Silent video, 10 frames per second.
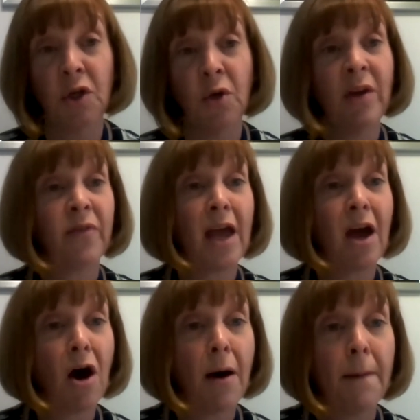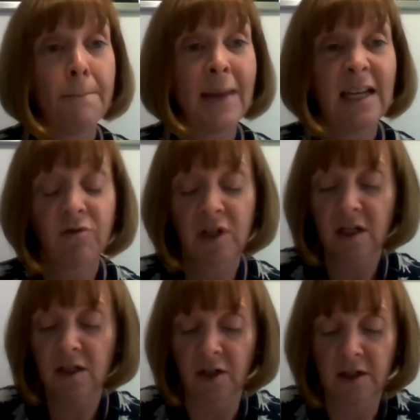to if they are made
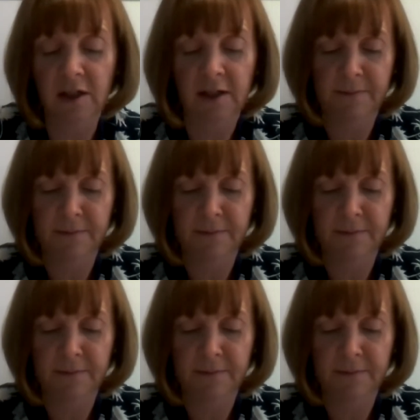redundant?